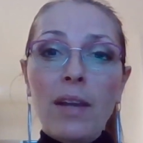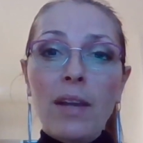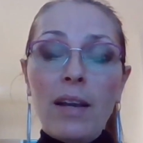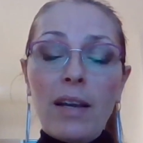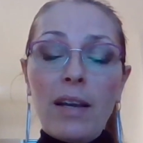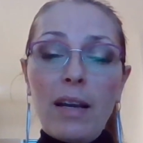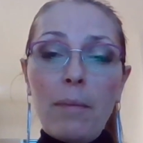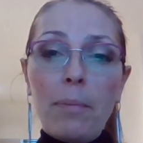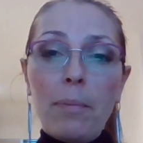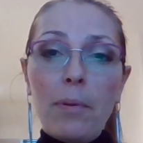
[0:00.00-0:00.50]

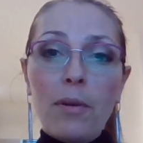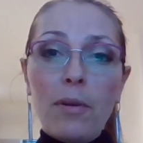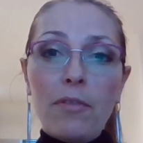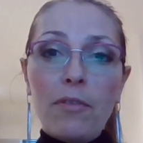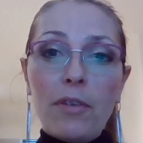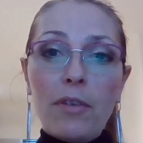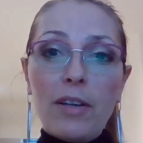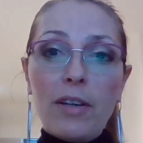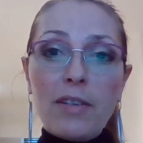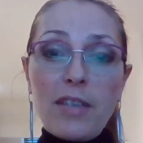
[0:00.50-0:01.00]
couple of
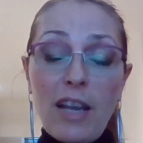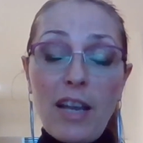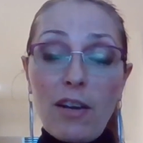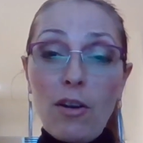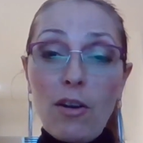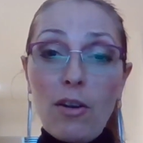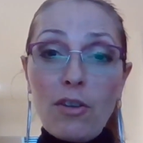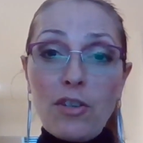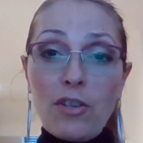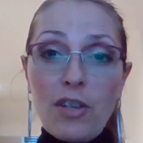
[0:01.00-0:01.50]

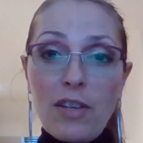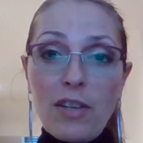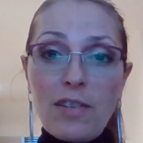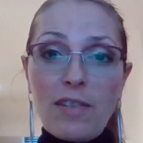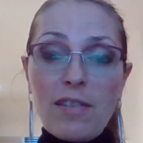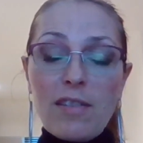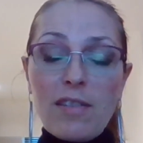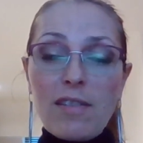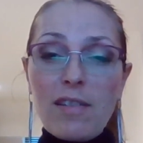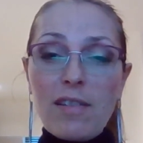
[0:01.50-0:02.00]

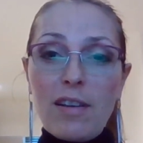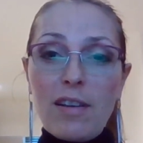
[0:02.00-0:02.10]
psychologists